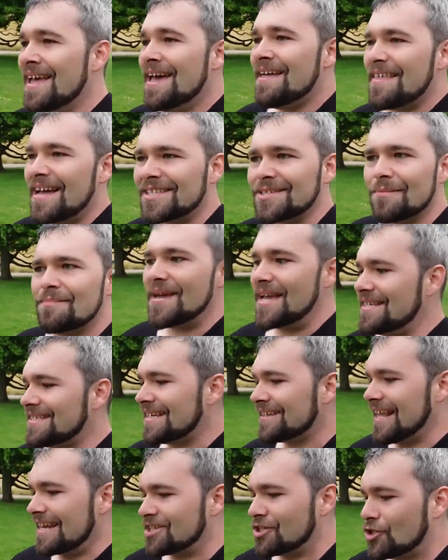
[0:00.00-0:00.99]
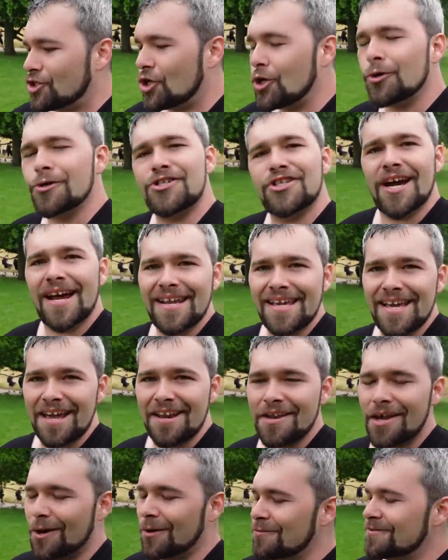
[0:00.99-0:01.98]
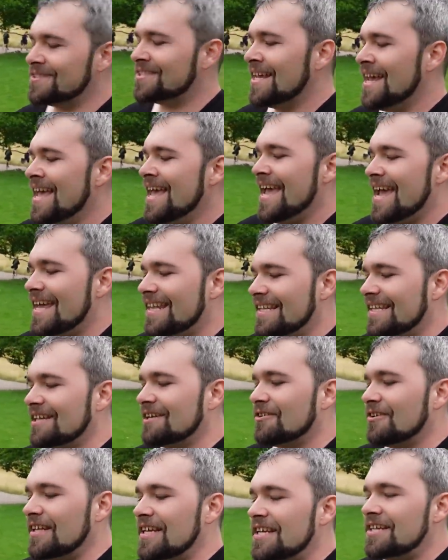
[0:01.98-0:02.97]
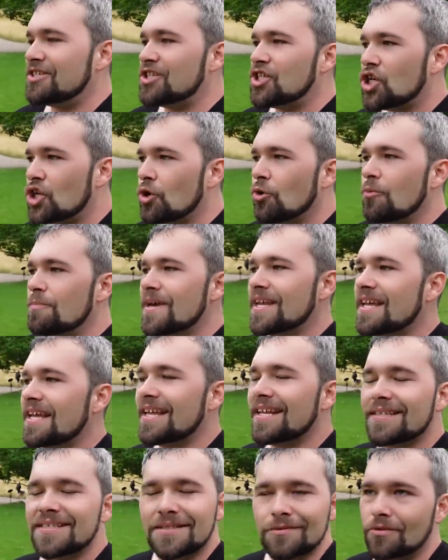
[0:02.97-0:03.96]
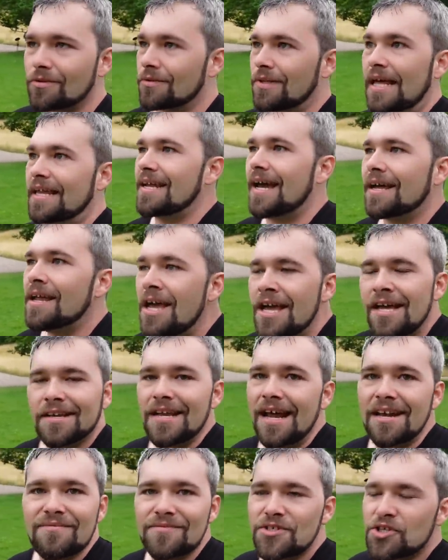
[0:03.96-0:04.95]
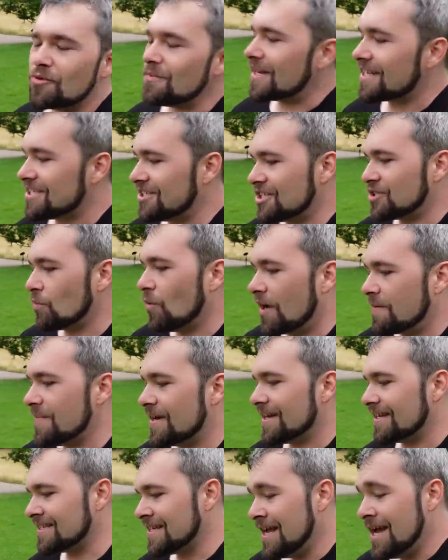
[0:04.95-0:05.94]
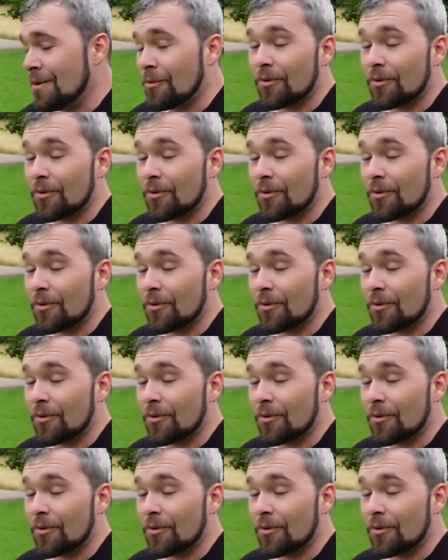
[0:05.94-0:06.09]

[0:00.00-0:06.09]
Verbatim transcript: That's amazing. That's two shiny unknowns and literally two minutes, or like not not even two minutes, just one minute.